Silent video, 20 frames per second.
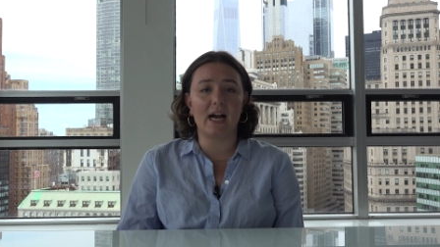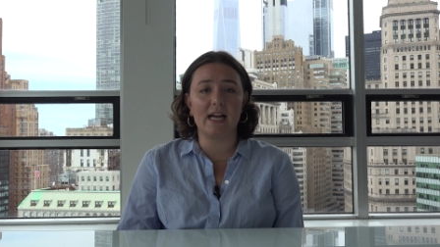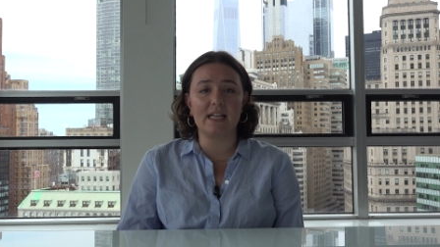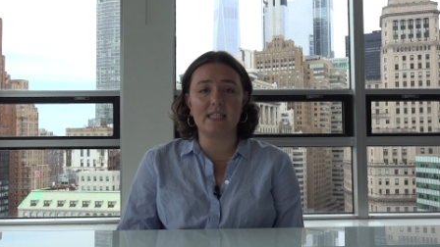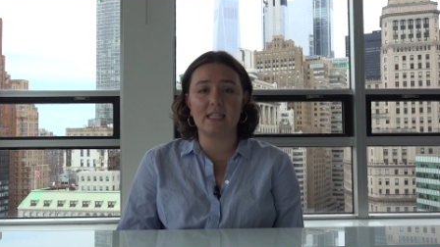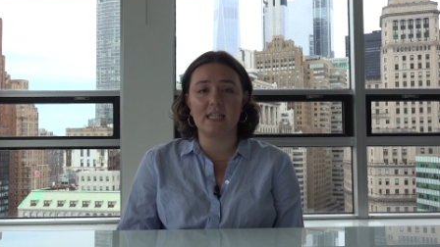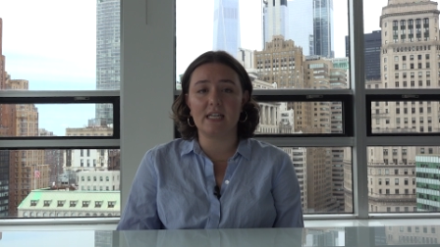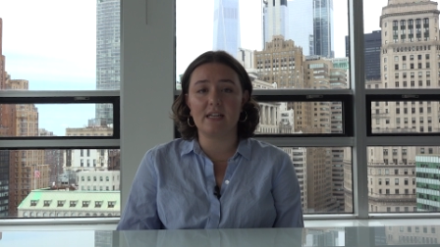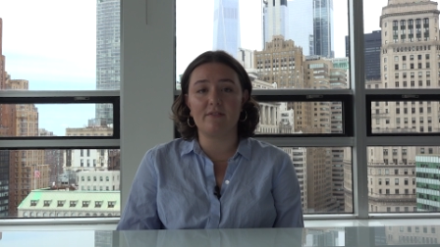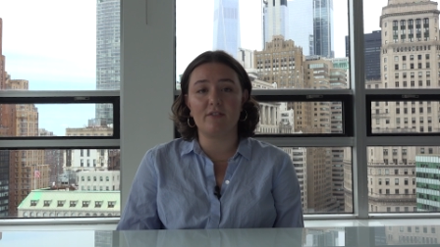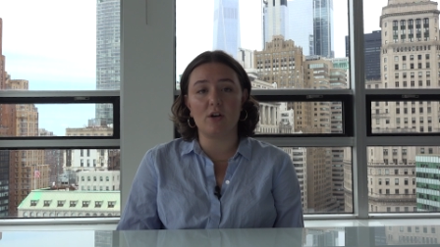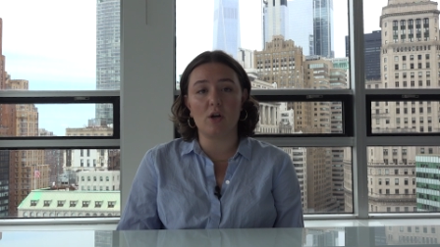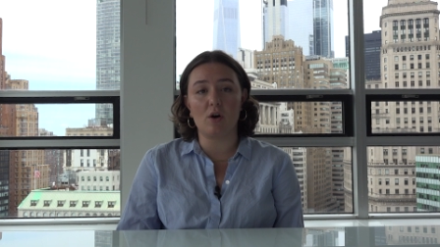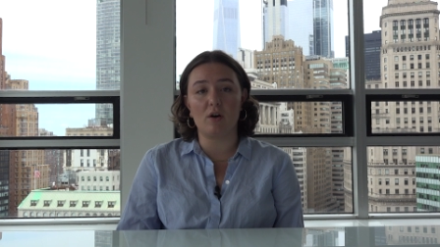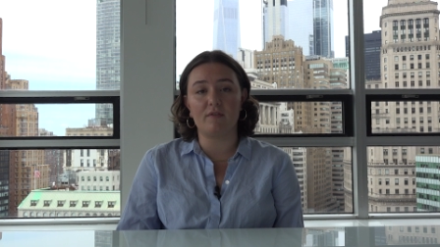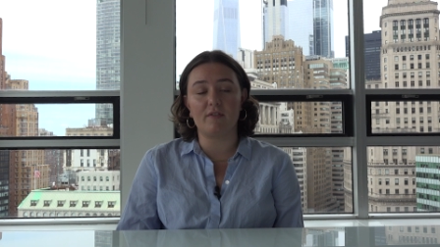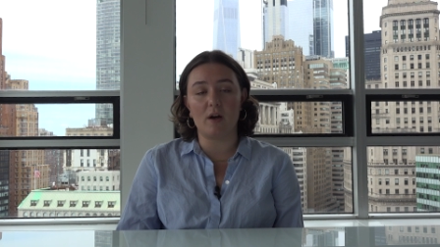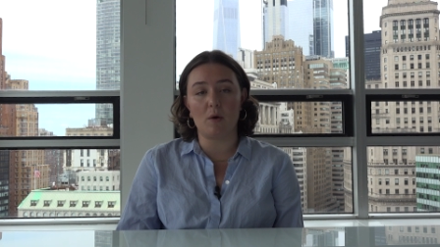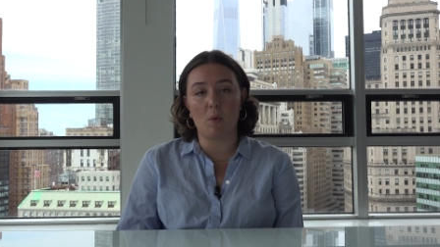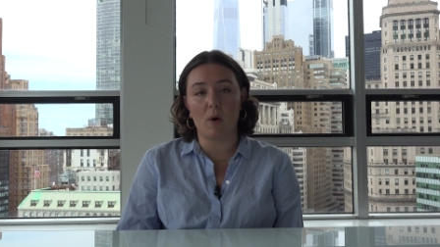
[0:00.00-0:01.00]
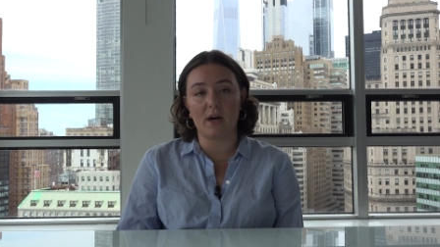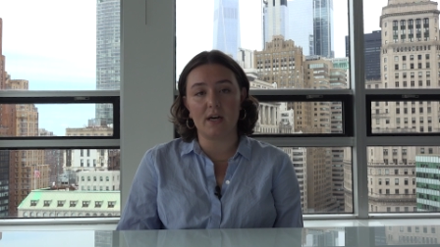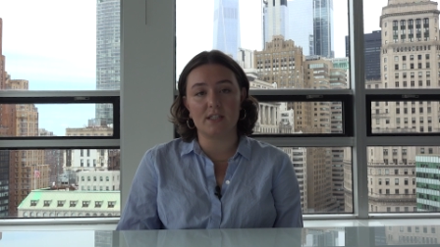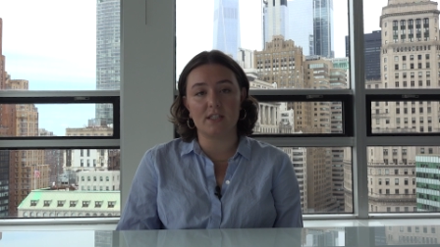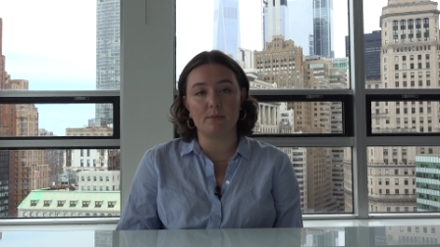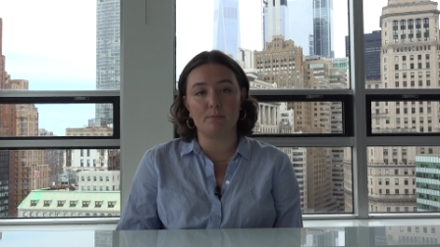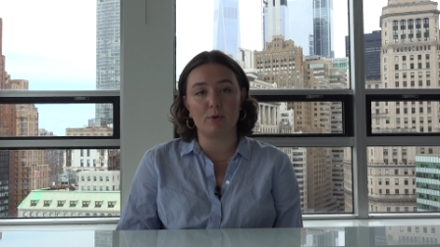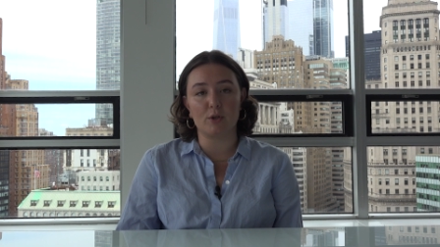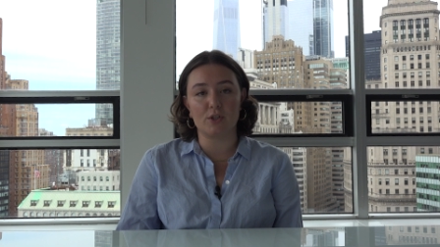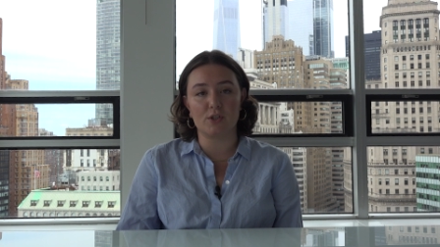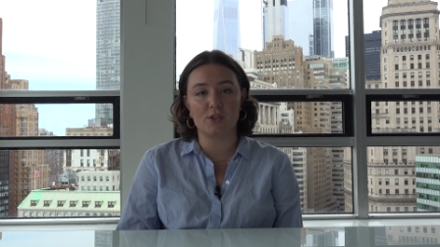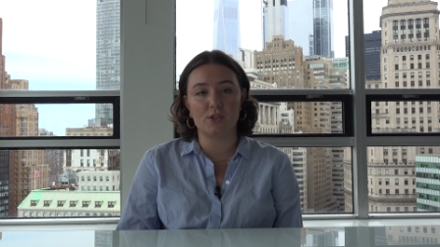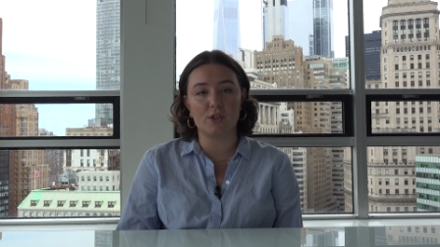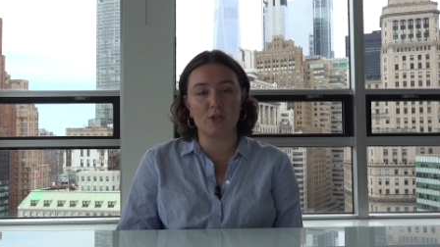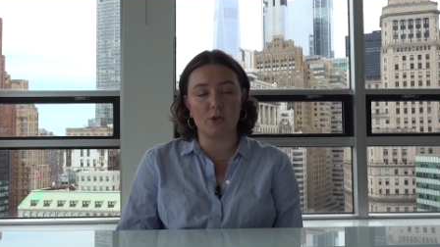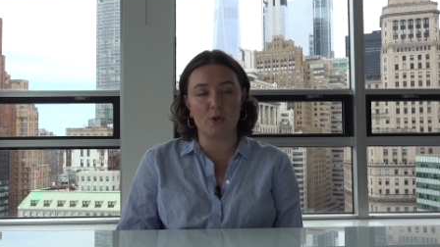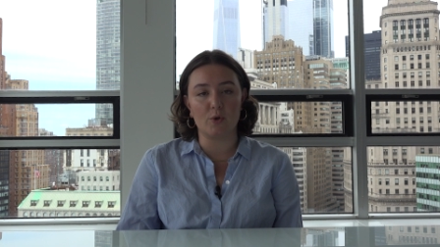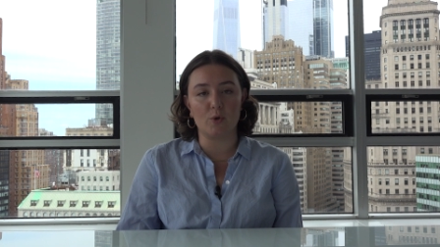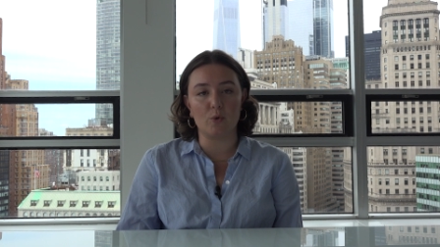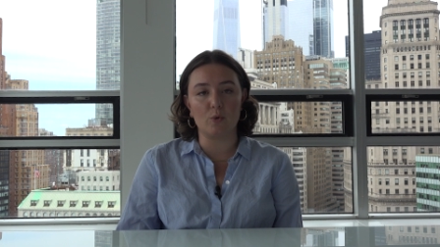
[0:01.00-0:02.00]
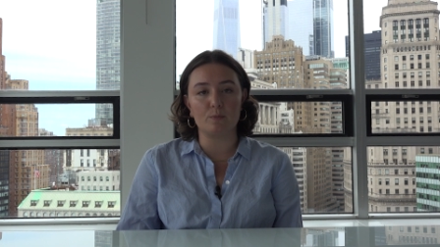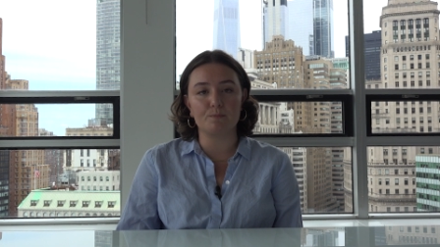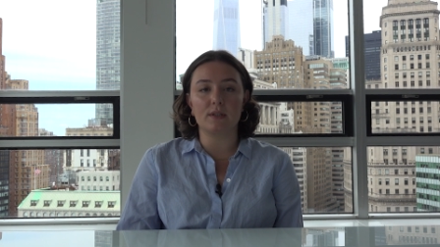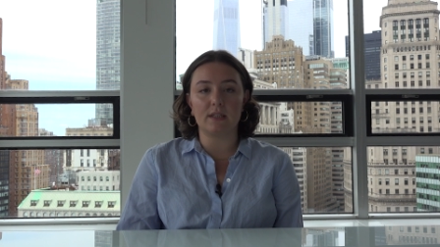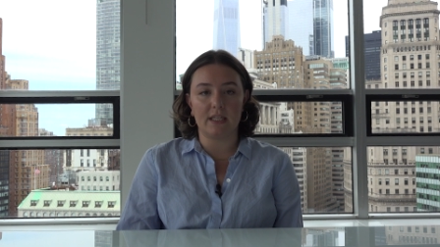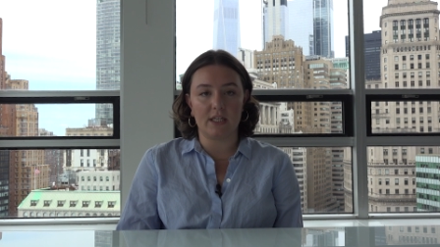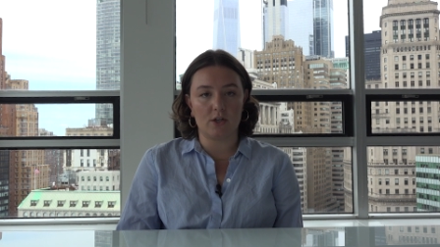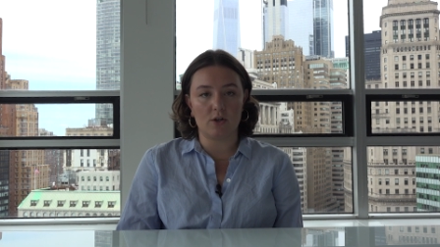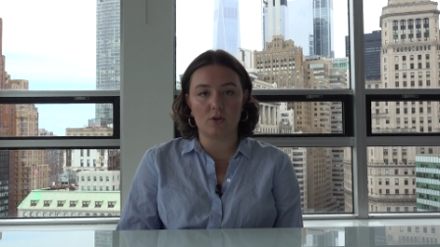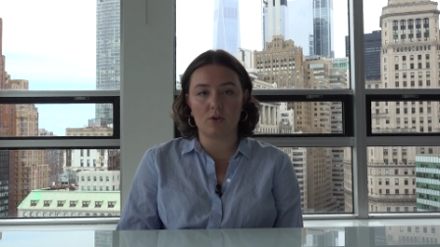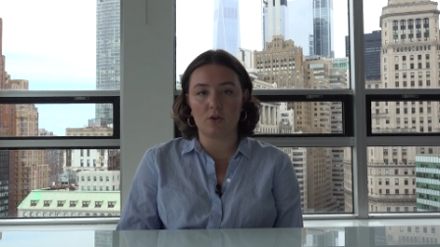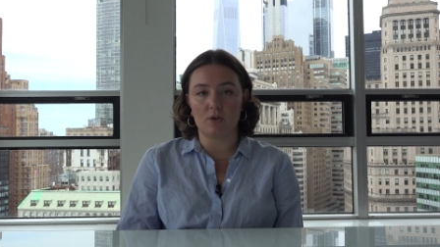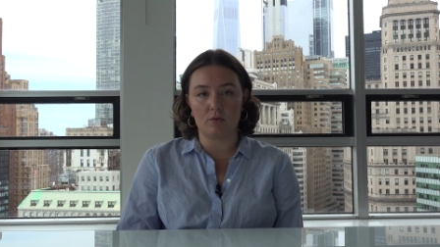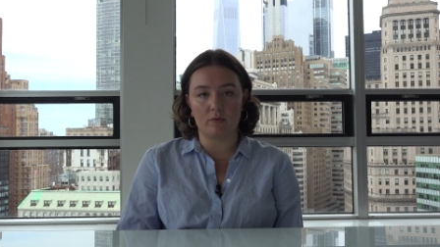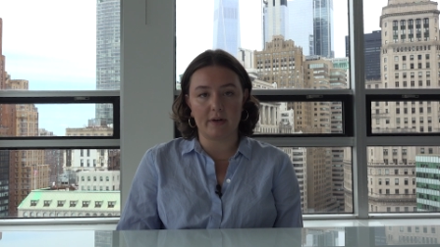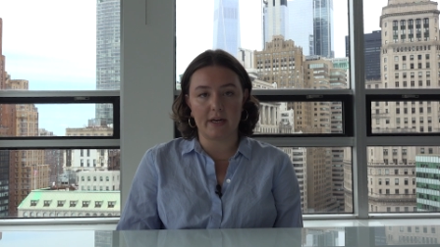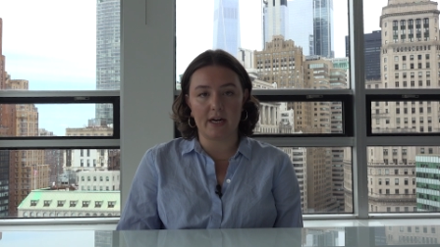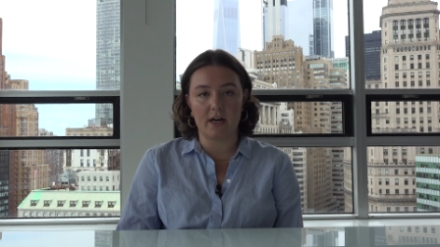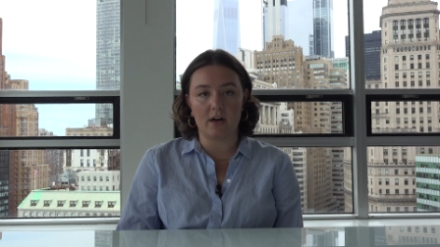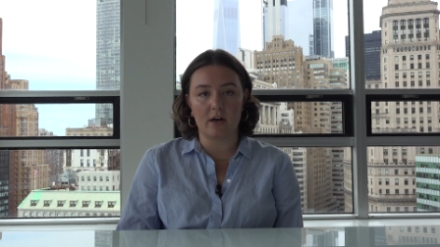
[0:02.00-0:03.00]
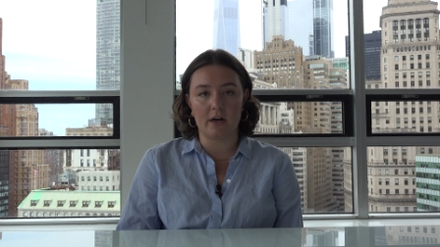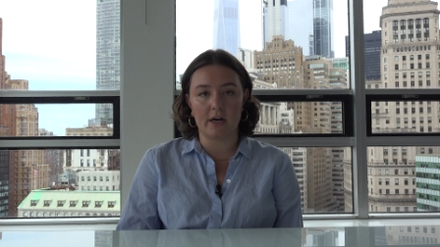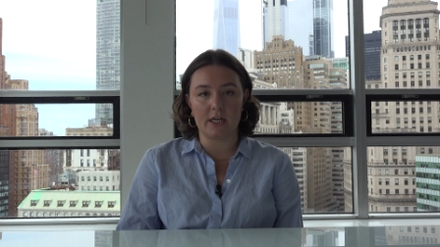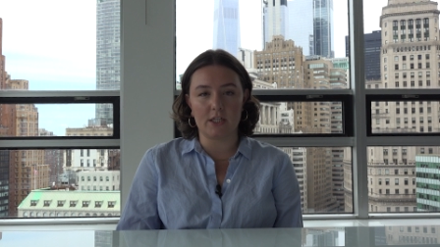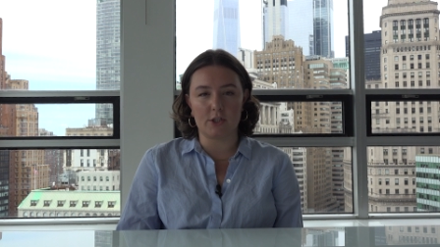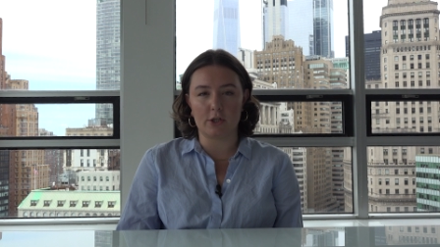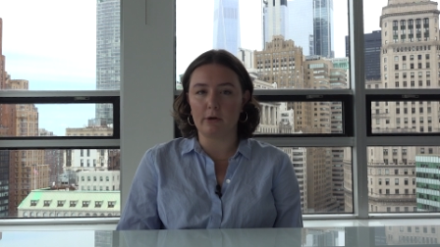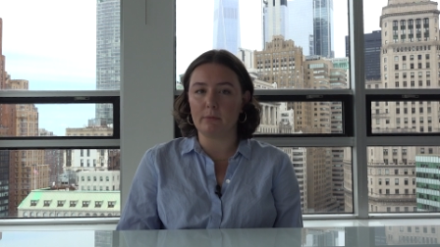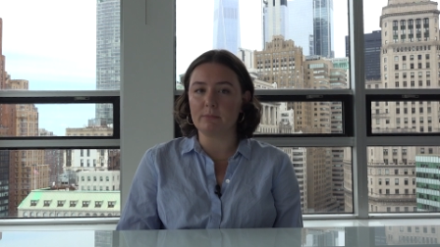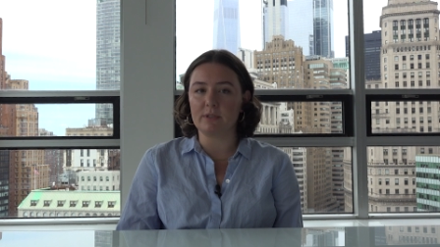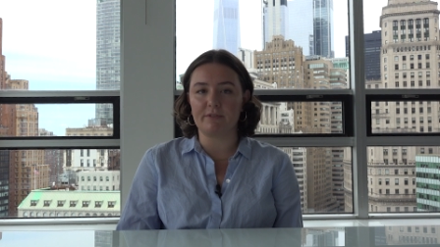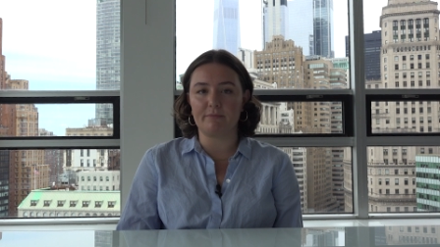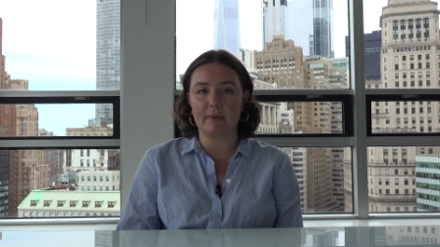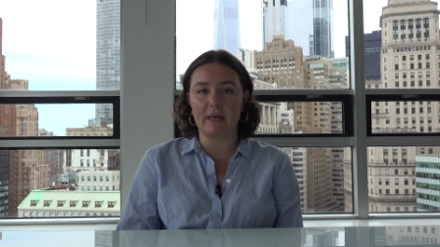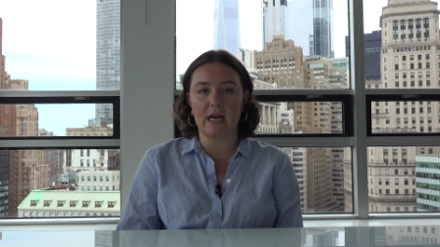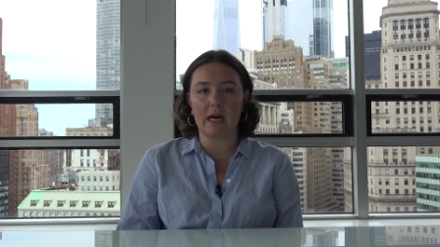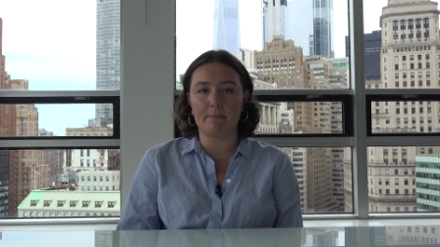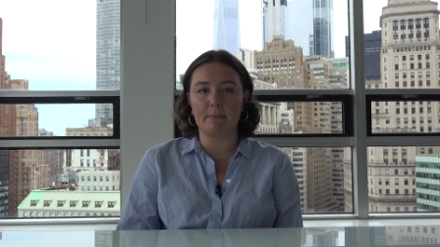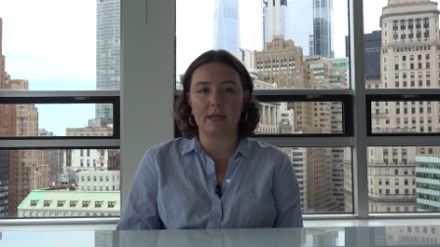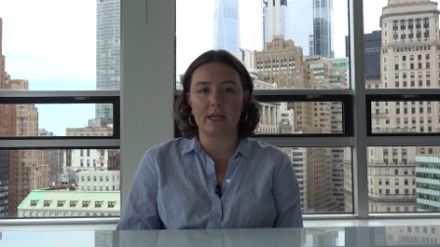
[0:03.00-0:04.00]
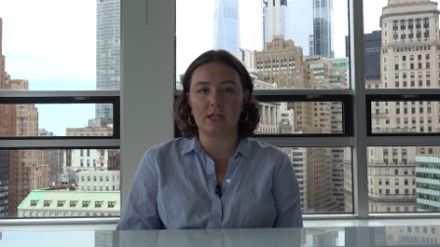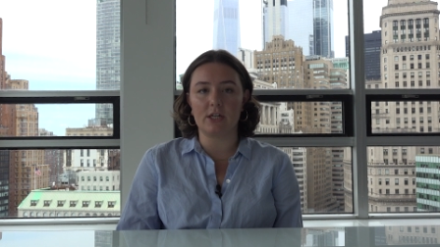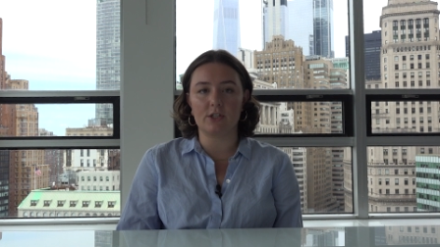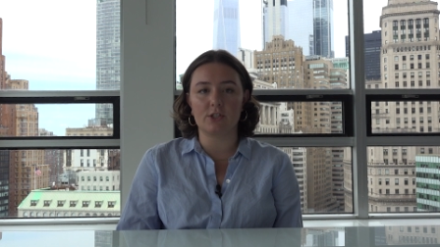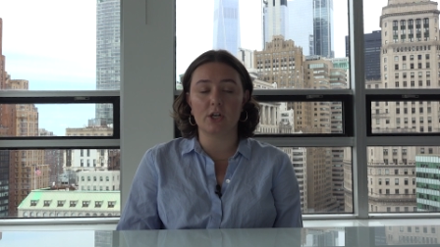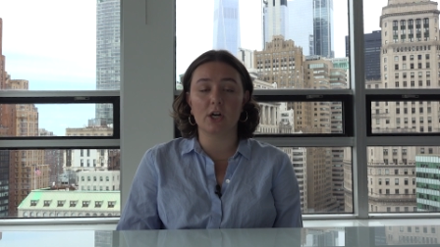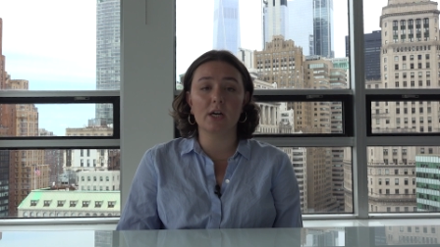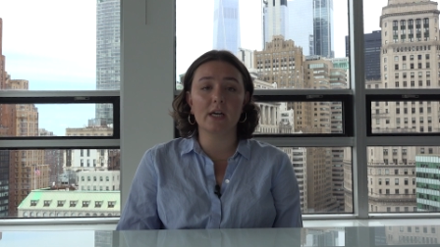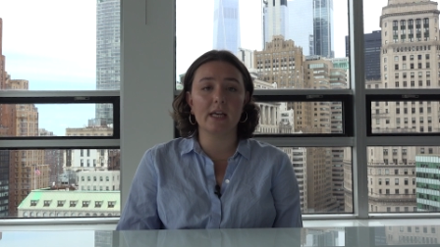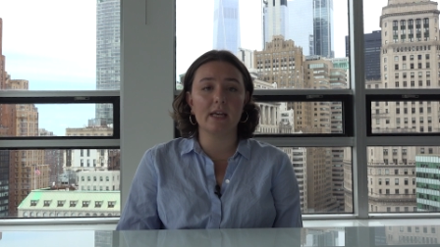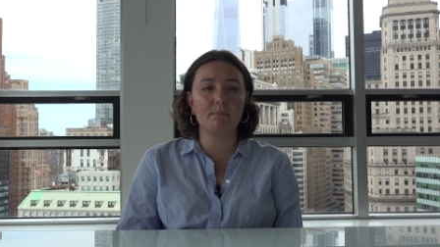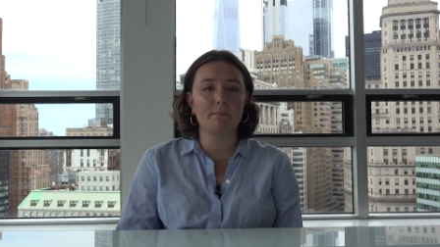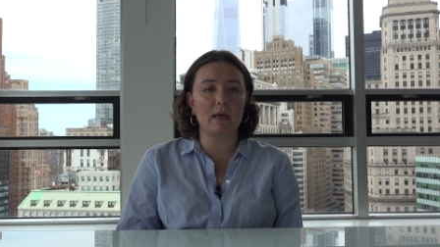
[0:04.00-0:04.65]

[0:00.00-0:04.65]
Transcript: I didn't even know if I wanted to pursue a legal career in terms of becoming an attorney.